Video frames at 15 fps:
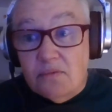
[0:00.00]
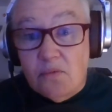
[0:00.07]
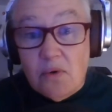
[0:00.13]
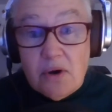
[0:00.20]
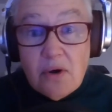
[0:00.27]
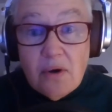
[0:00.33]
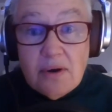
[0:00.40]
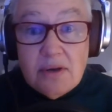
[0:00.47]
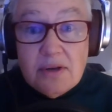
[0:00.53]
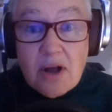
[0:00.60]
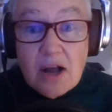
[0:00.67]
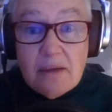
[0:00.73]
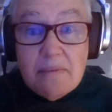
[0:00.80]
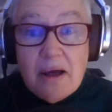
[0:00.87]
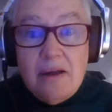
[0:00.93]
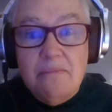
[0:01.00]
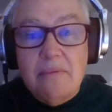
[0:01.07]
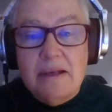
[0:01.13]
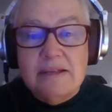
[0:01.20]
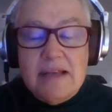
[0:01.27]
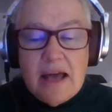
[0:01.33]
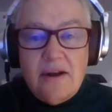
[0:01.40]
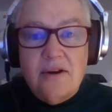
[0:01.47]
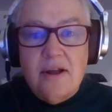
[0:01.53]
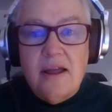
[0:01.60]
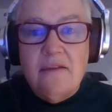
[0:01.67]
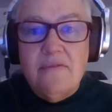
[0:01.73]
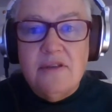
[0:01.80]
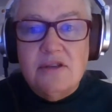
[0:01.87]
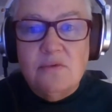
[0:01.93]
We're going to talk about my
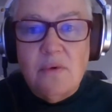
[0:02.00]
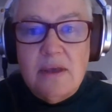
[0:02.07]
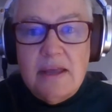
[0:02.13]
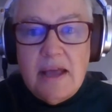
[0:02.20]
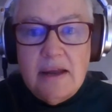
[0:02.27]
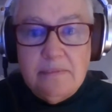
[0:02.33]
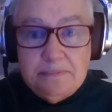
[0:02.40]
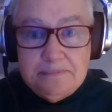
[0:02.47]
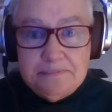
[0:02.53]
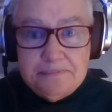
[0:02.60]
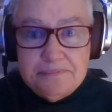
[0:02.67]
Saturday of this weekend.